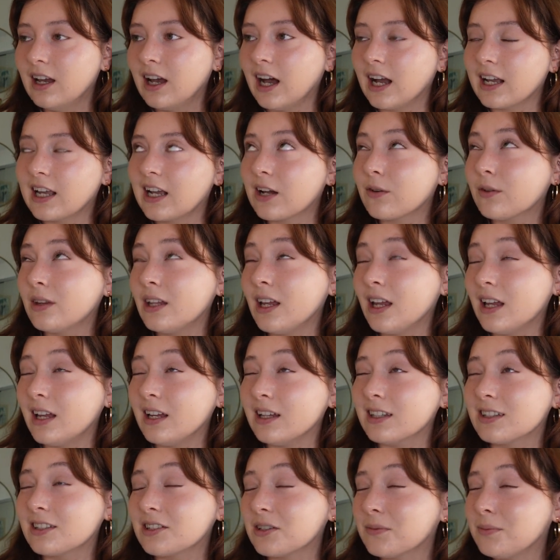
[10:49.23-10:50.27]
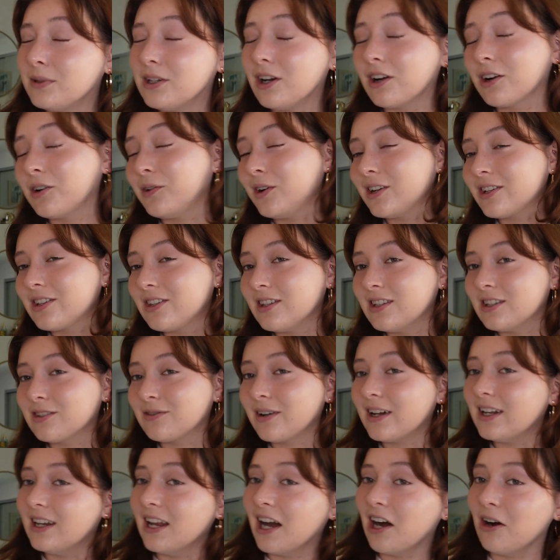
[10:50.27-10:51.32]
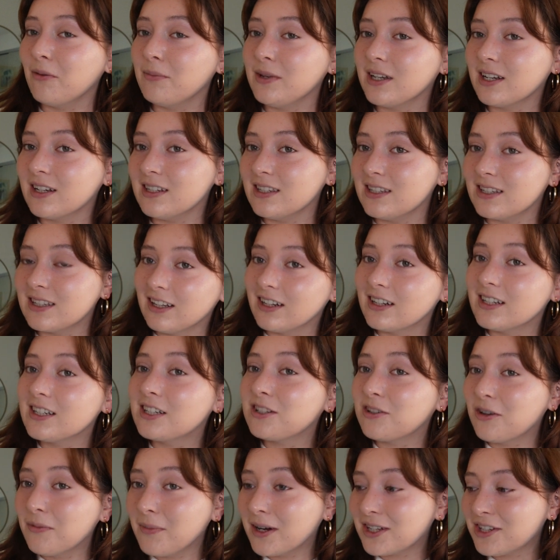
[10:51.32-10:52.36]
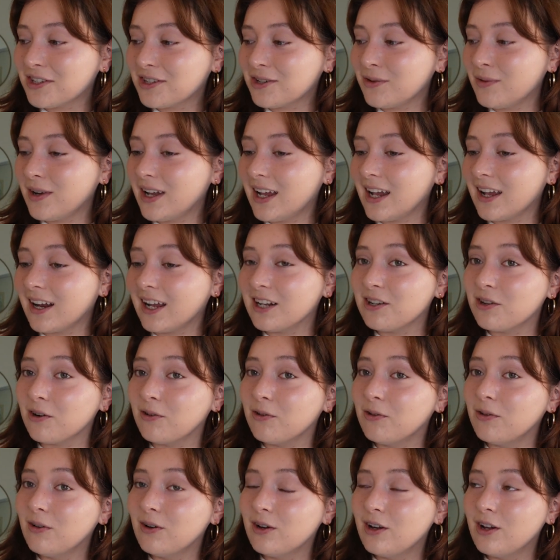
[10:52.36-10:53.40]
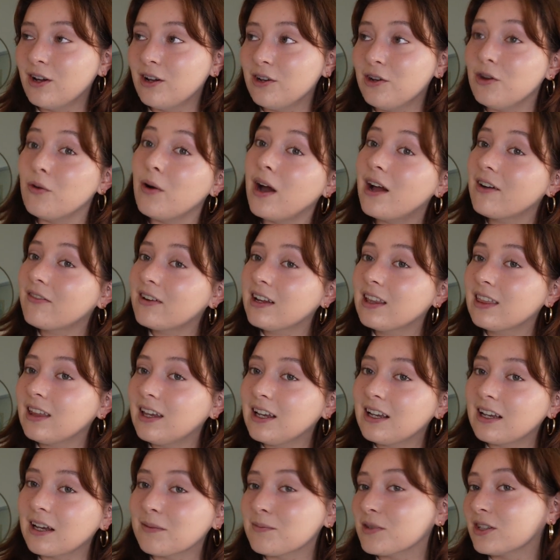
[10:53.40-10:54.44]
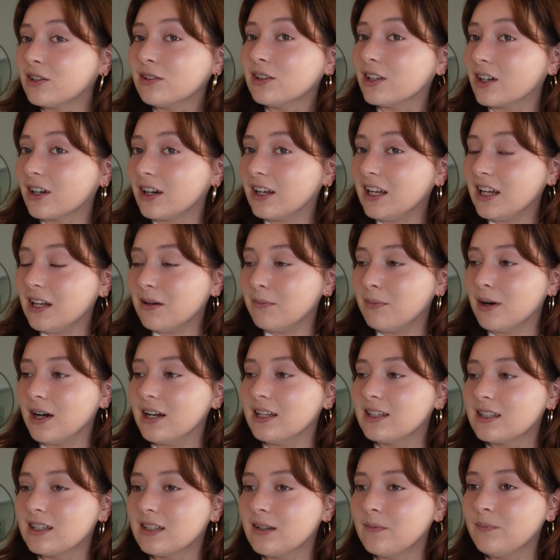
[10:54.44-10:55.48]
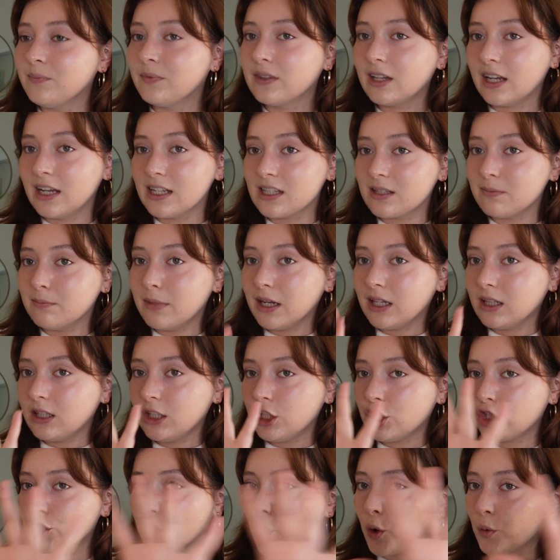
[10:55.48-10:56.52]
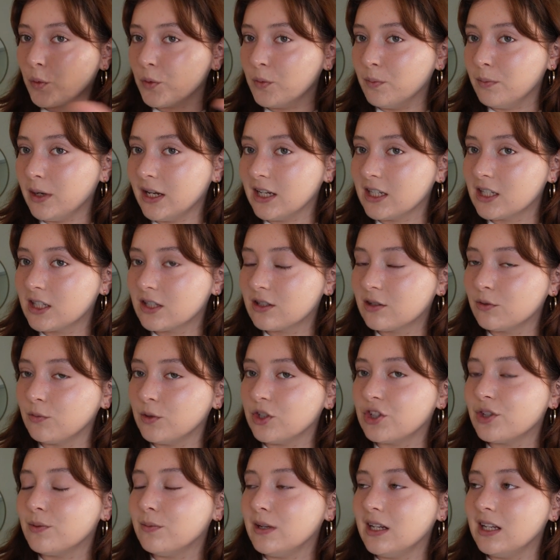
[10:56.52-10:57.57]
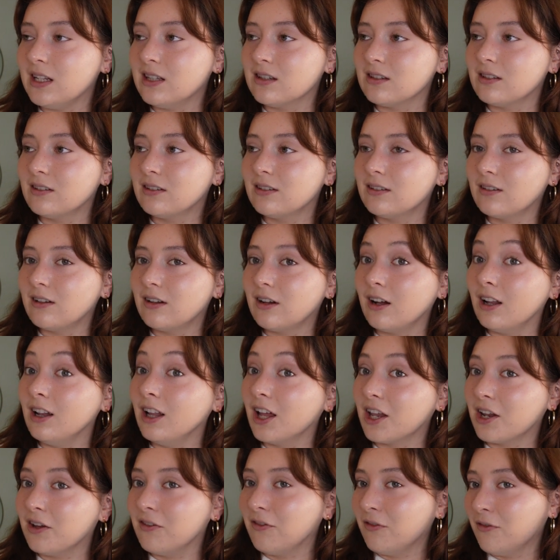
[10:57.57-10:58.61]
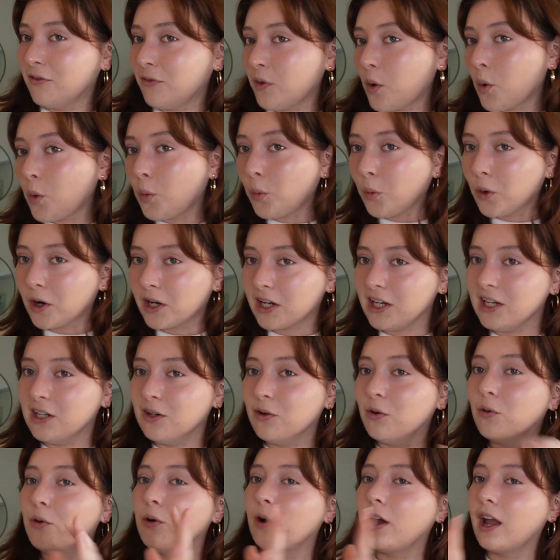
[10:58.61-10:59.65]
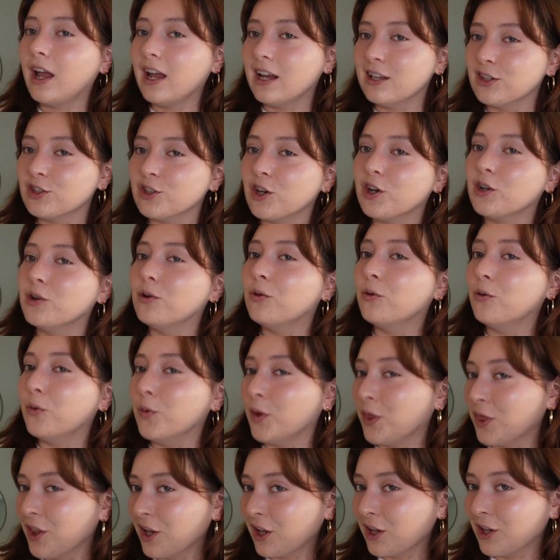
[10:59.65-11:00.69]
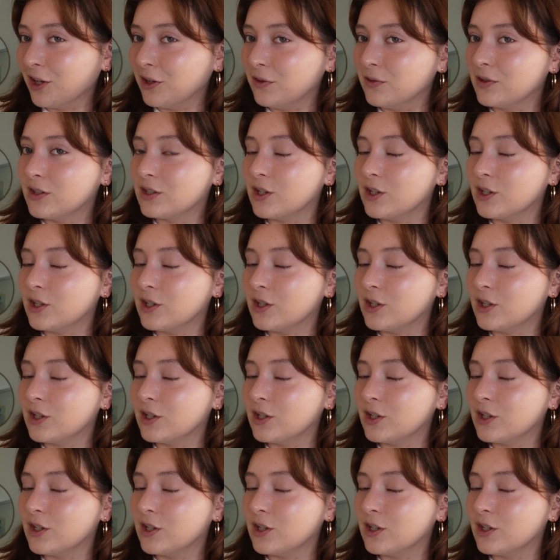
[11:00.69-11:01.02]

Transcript: I can't really answer PR questions right now because there is so much to it and I don't know everything. I'm still learning, but it's mainly showroom based, which means a lot of working hands-on with the clothes.